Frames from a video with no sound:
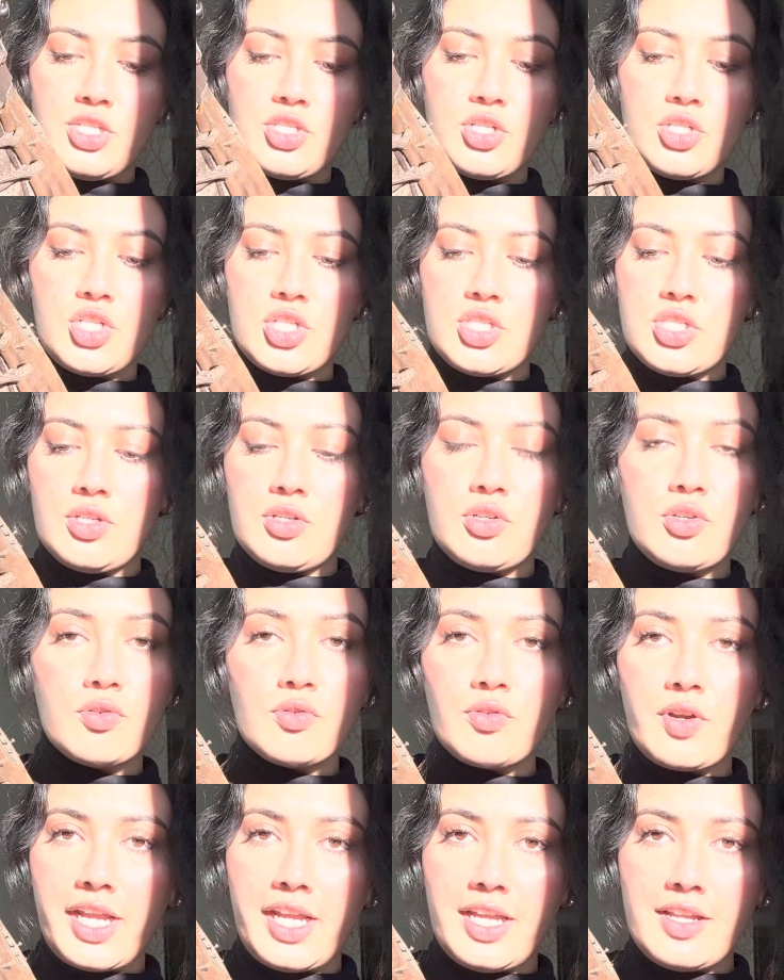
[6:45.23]
are just a
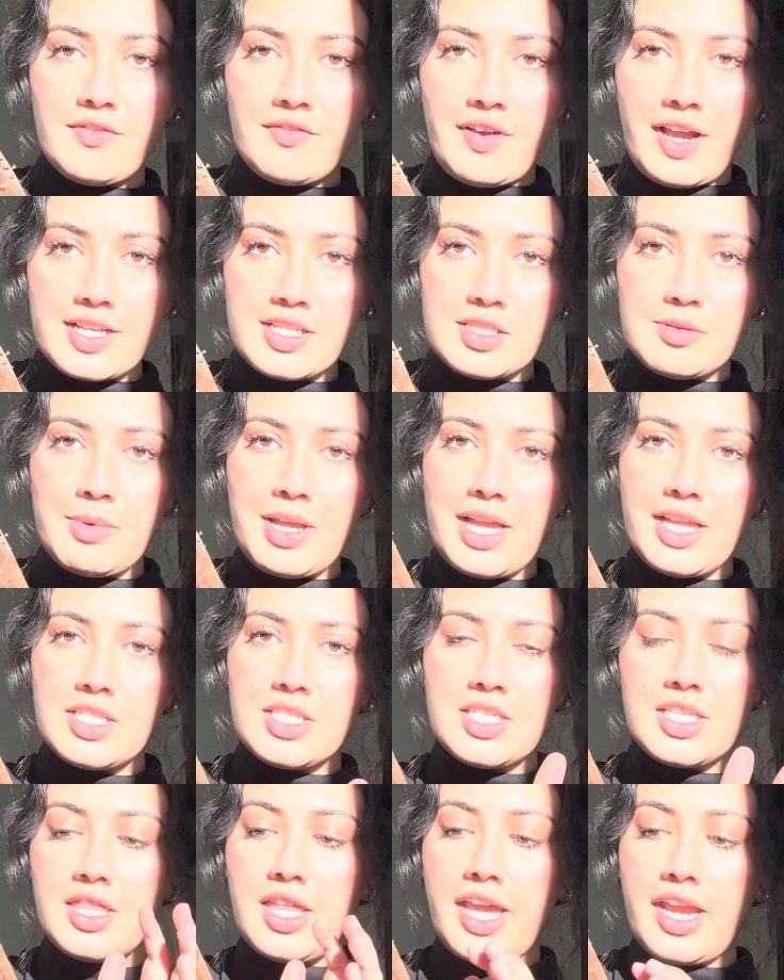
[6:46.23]
great
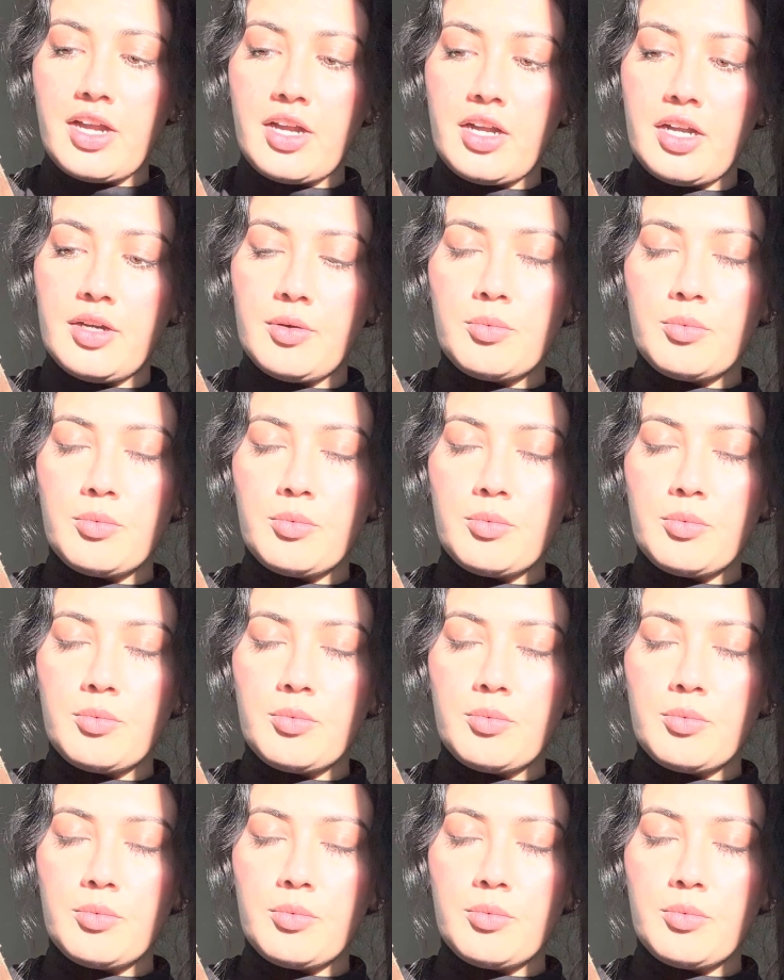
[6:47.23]
investment. They are